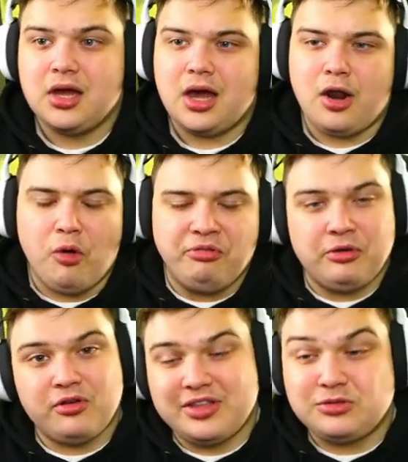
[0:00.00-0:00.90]
and hopefully
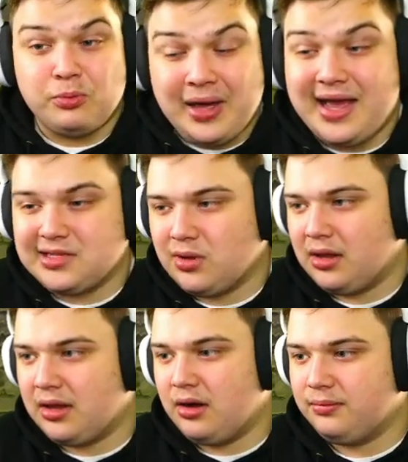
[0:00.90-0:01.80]
one of these will pay as well,
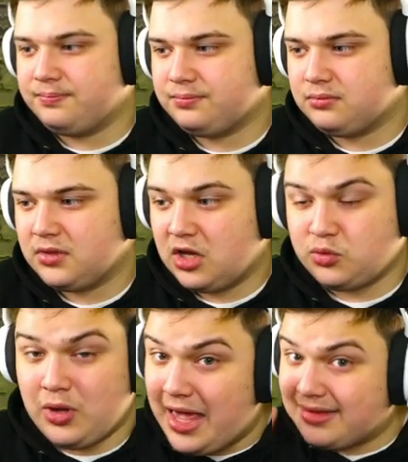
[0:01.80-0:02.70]
you know? Because
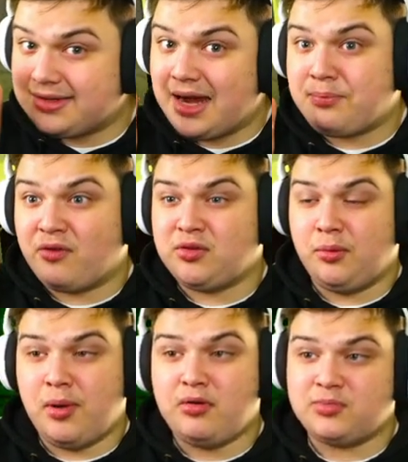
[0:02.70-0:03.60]
we're yet to get a profitable
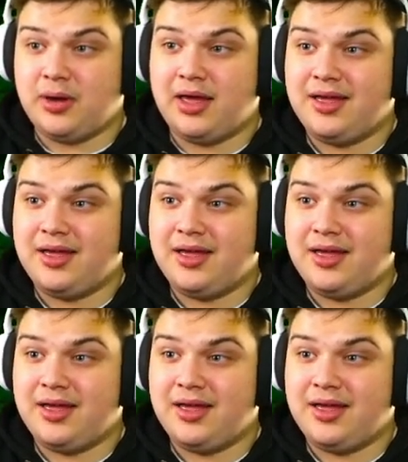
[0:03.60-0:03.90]
bonus buy.